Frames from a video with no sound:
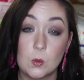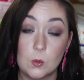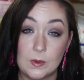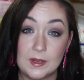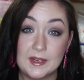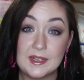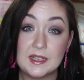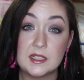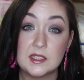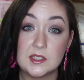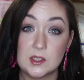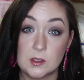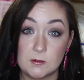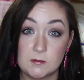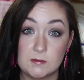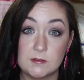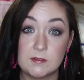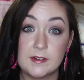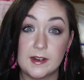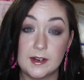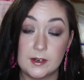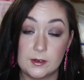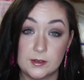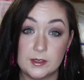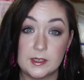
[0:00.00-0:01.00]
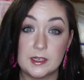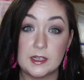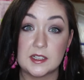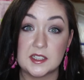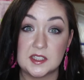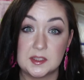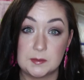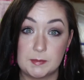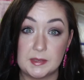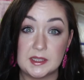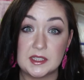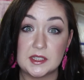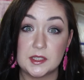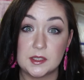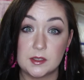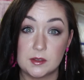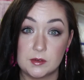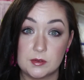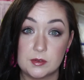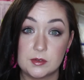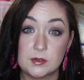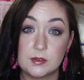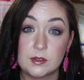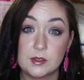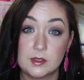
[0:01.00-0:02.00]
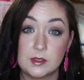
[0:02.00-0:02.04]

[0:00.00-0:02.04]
weddings are very expensive.